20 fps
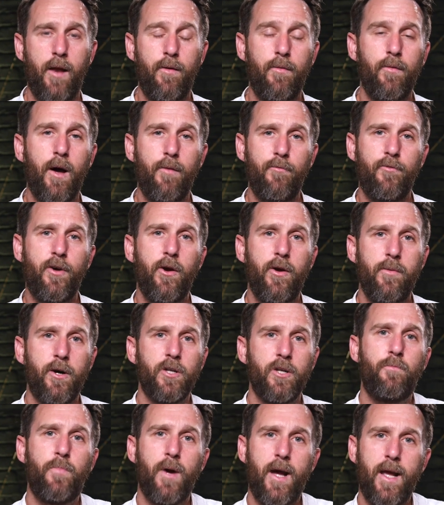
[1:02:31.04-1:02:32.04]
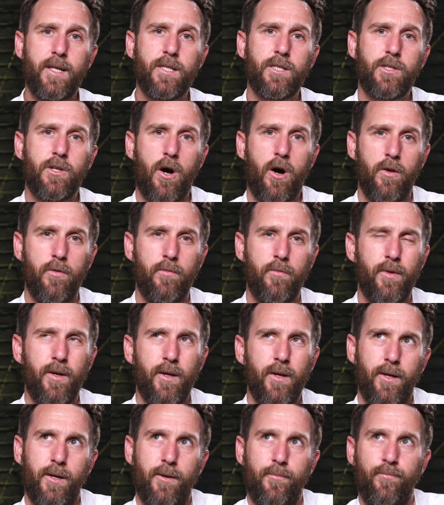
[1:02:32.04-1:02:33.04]
and, and very much based on
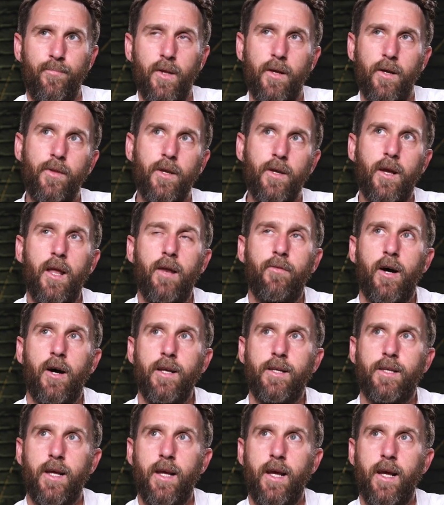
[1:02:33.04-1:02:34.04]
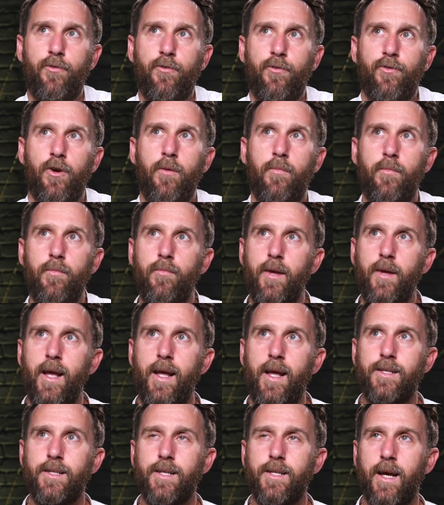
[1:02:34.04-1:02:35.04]
the kind of idea from
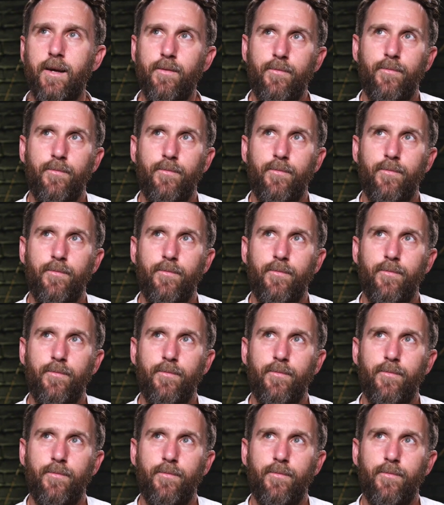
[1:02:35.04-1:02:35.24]
in,